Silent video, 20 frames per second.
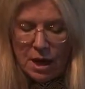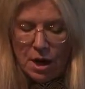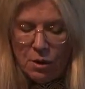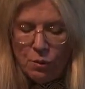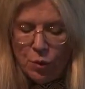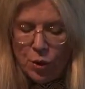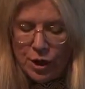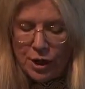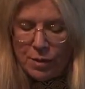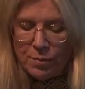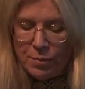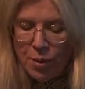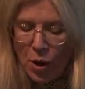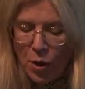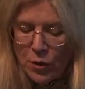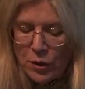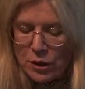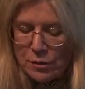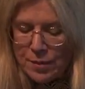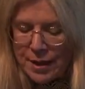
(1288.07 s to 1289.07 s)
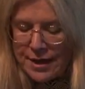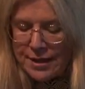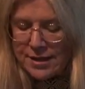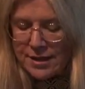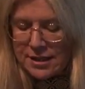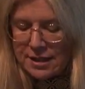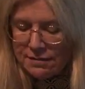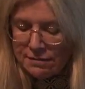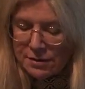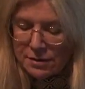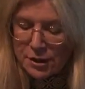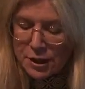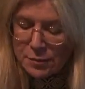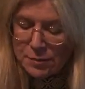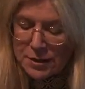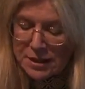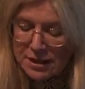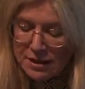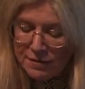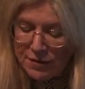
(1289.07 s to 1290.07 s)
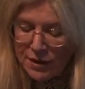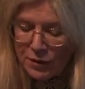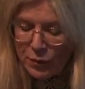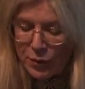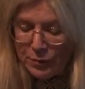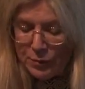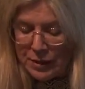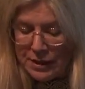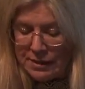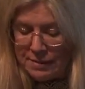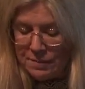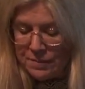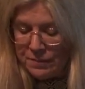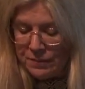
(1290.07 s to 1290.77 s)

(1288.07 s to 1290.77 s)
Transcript: were composed by a specific woman,